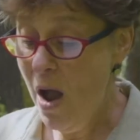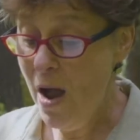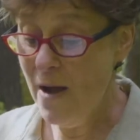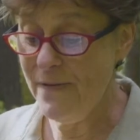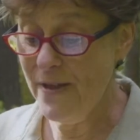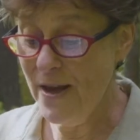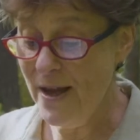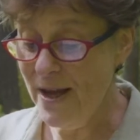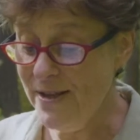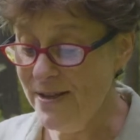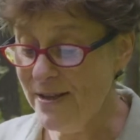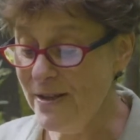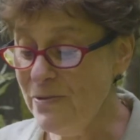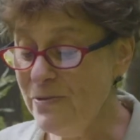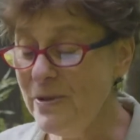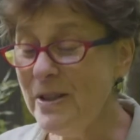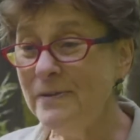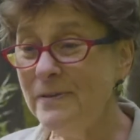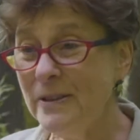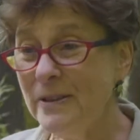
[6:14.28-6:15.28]
Hudson
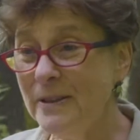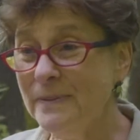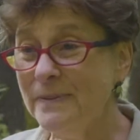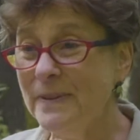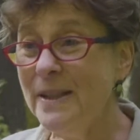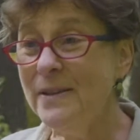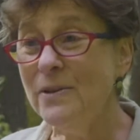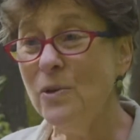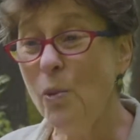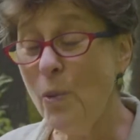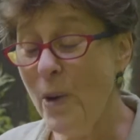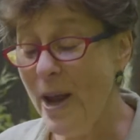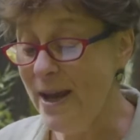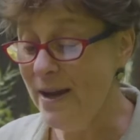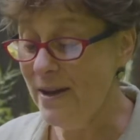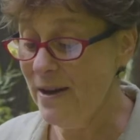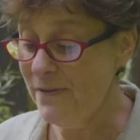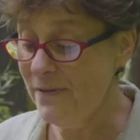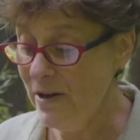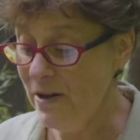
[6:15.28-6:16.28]
River, in the
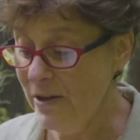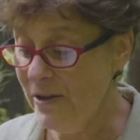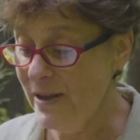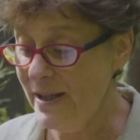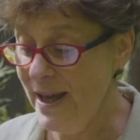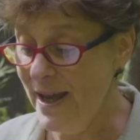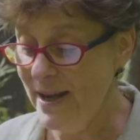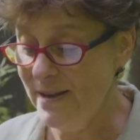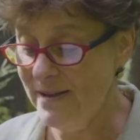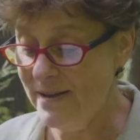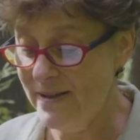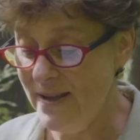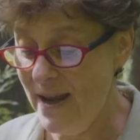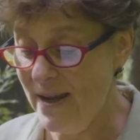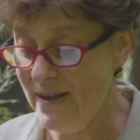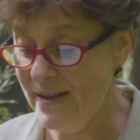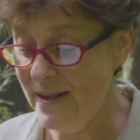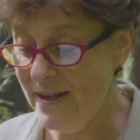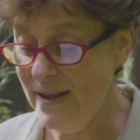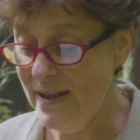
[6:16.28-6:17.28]
wake of Hurricane
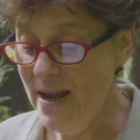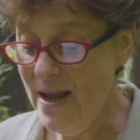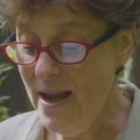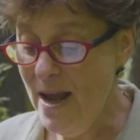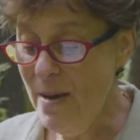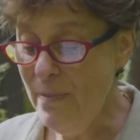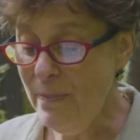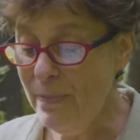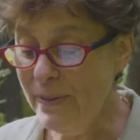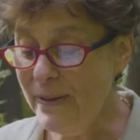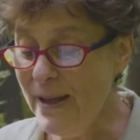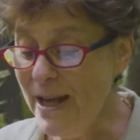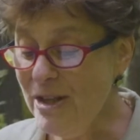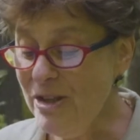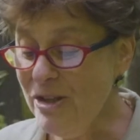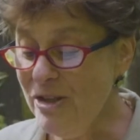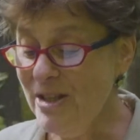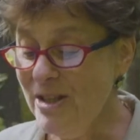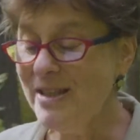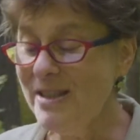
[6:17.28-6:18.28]
Sandy,
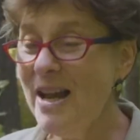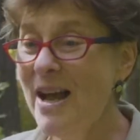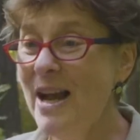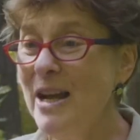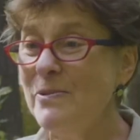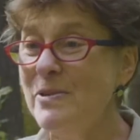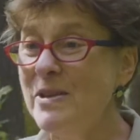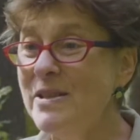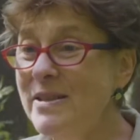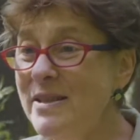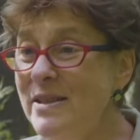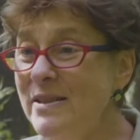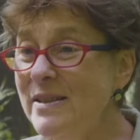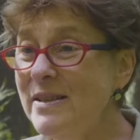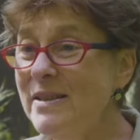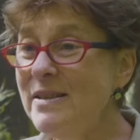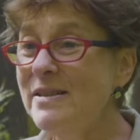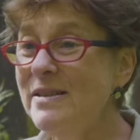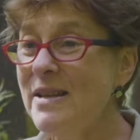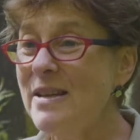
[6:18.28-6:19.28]
pledged to tie
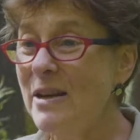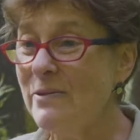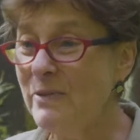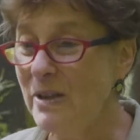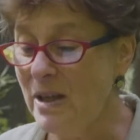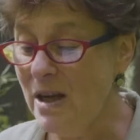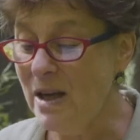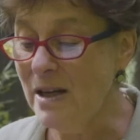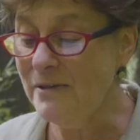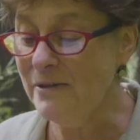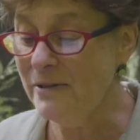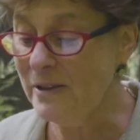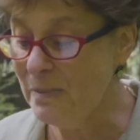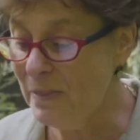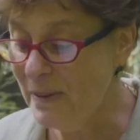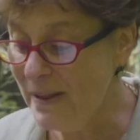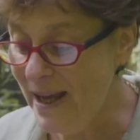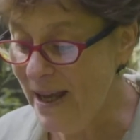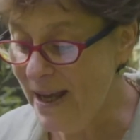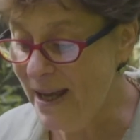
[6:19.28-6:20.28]
resilience and recovery
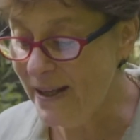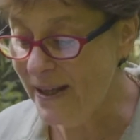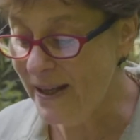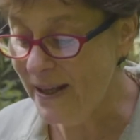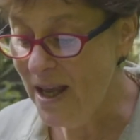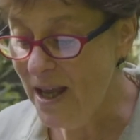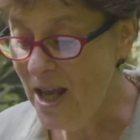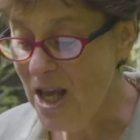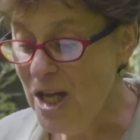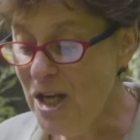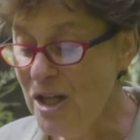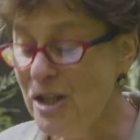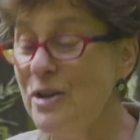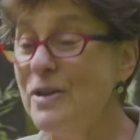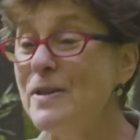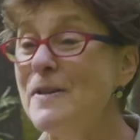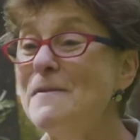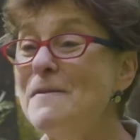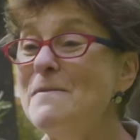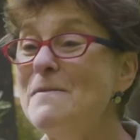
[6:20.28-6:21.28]
planning to
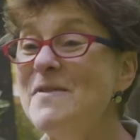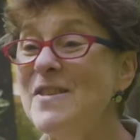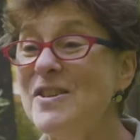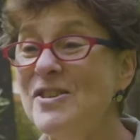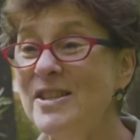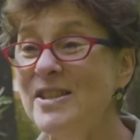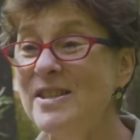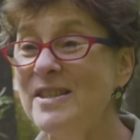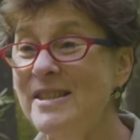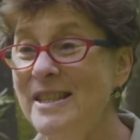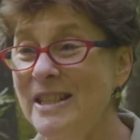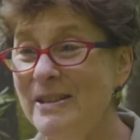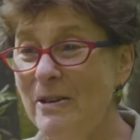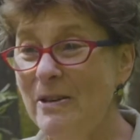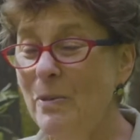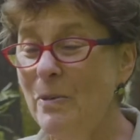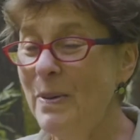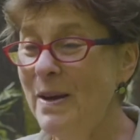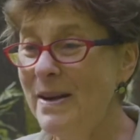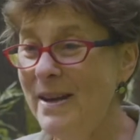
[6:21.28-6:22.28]
their Vision
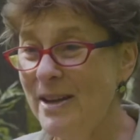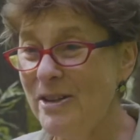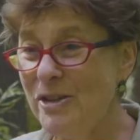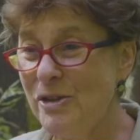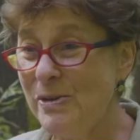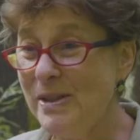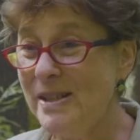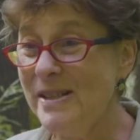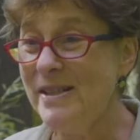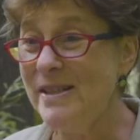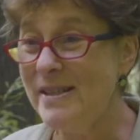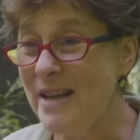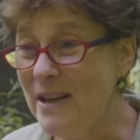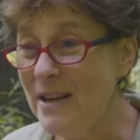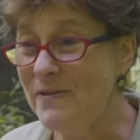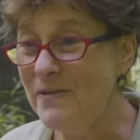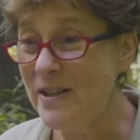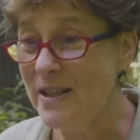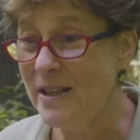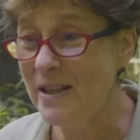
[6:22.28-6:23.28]
Zero pedestrian
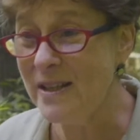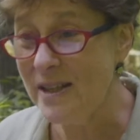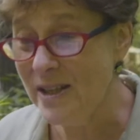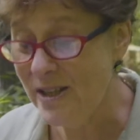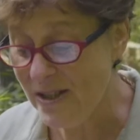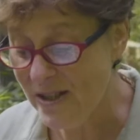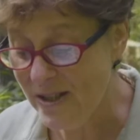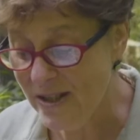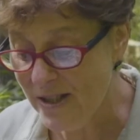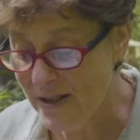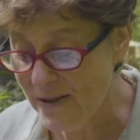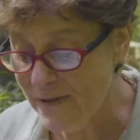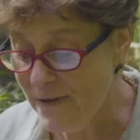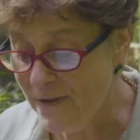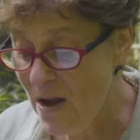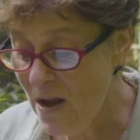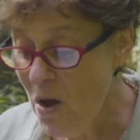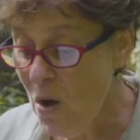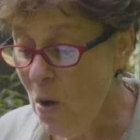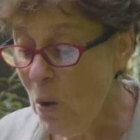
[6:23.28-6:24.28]
safety initiative,
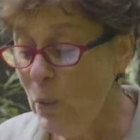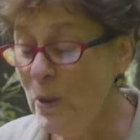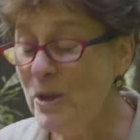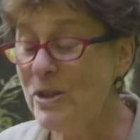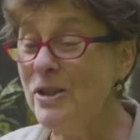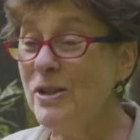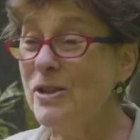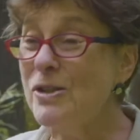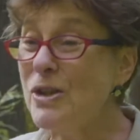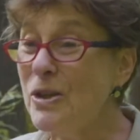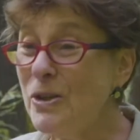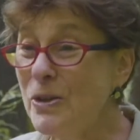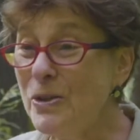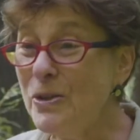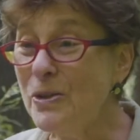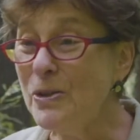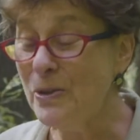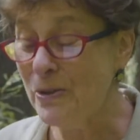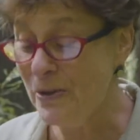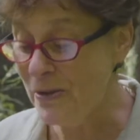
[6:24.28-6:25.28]
which in
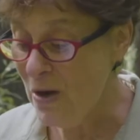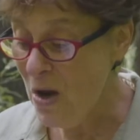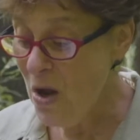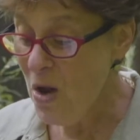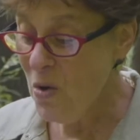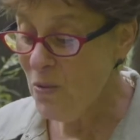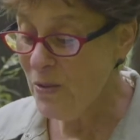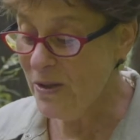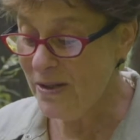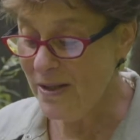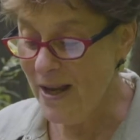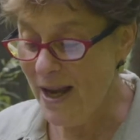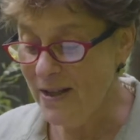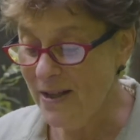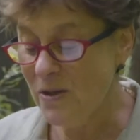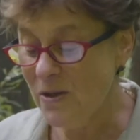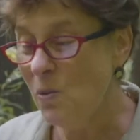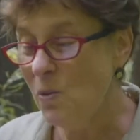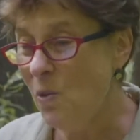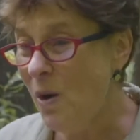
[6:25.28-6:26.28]
turn was tied
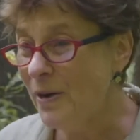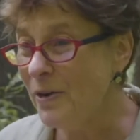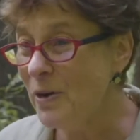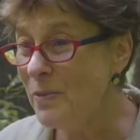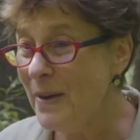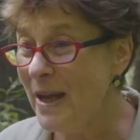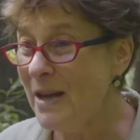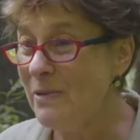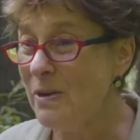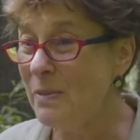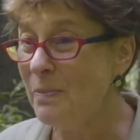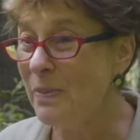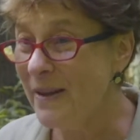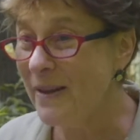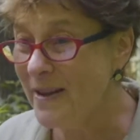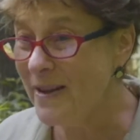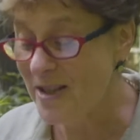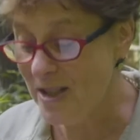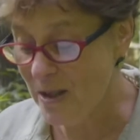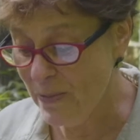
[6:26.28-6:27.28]
to water main
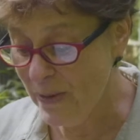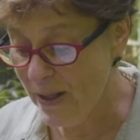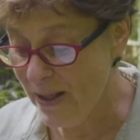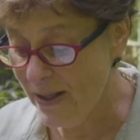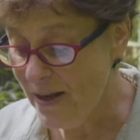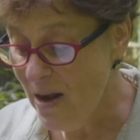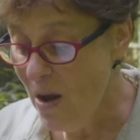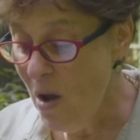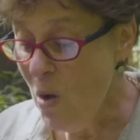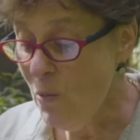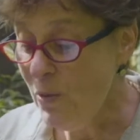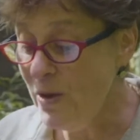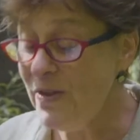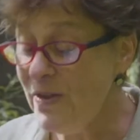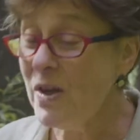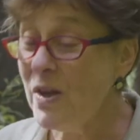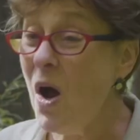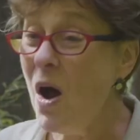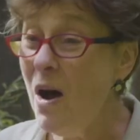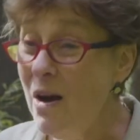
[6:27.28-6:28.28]
replacement, with
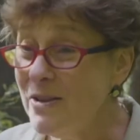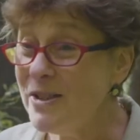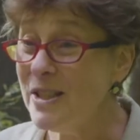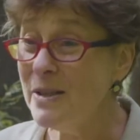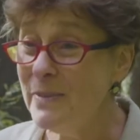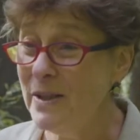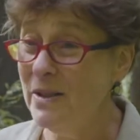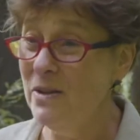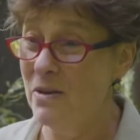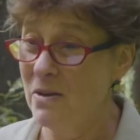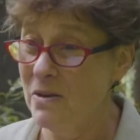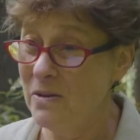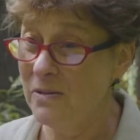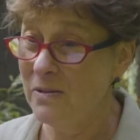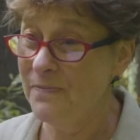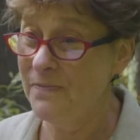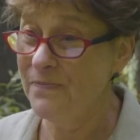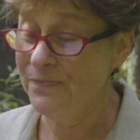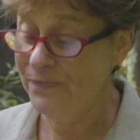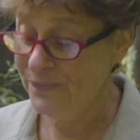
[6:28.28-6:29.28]
the ultimate
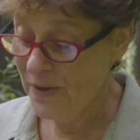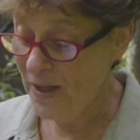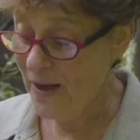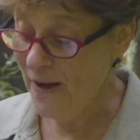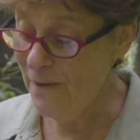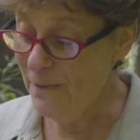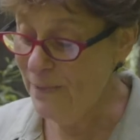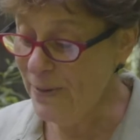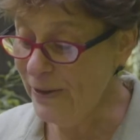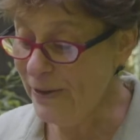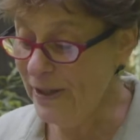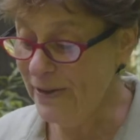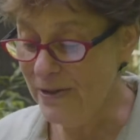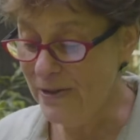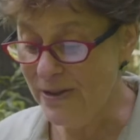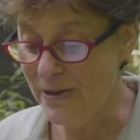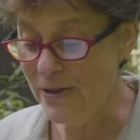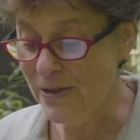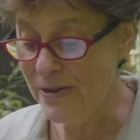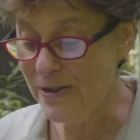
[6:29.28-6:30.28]
goal of building the
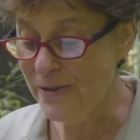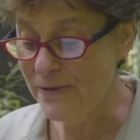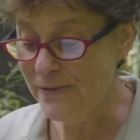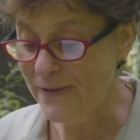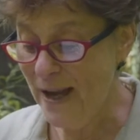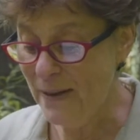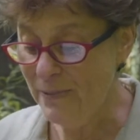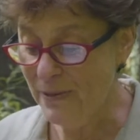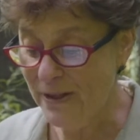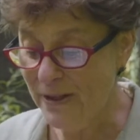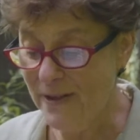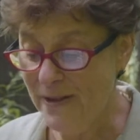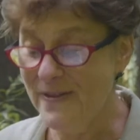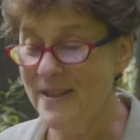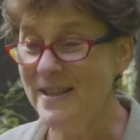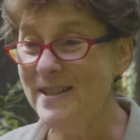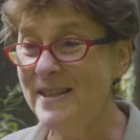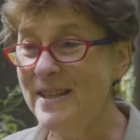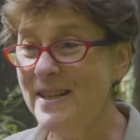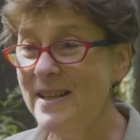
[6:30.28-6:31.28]
social fabric of the
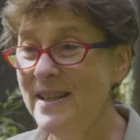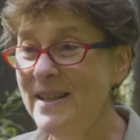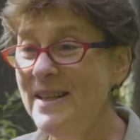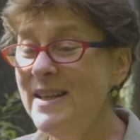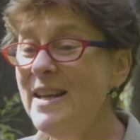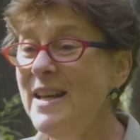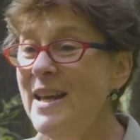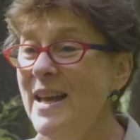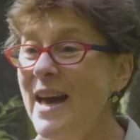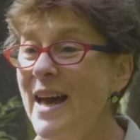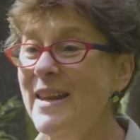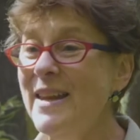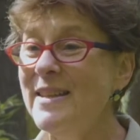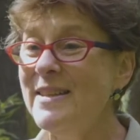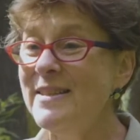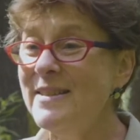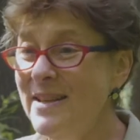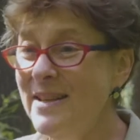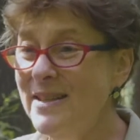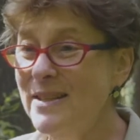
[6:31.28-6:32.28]
city and a
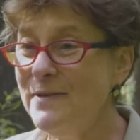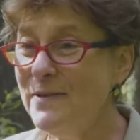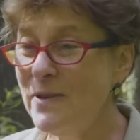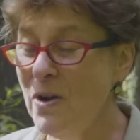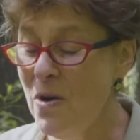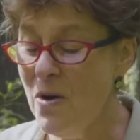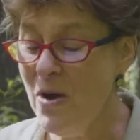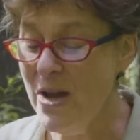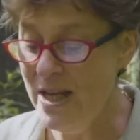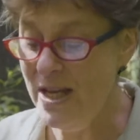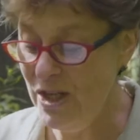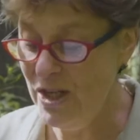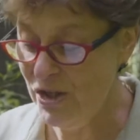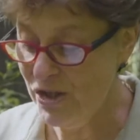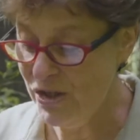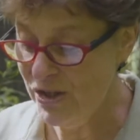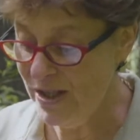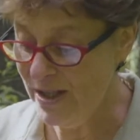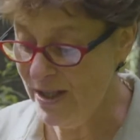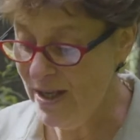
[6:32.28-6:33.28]
sense of
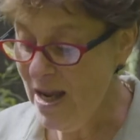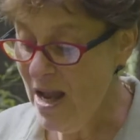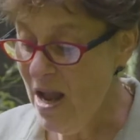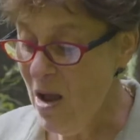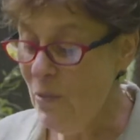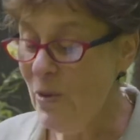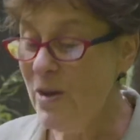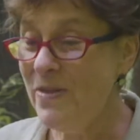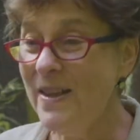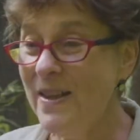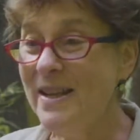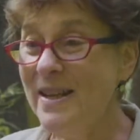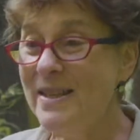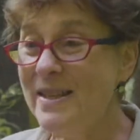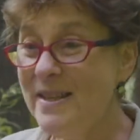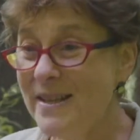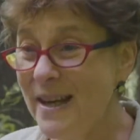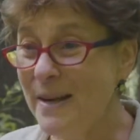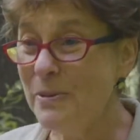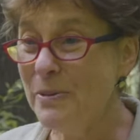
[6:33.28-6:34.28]
cohesion within
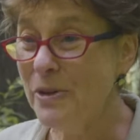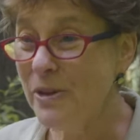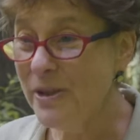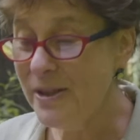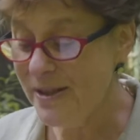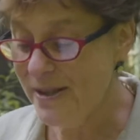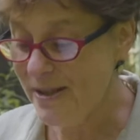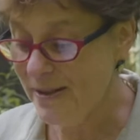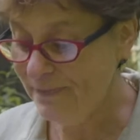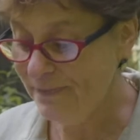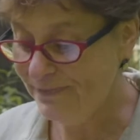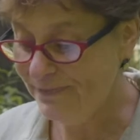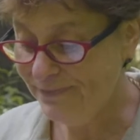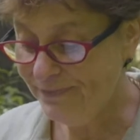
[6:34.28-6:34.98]
its neighborhoods.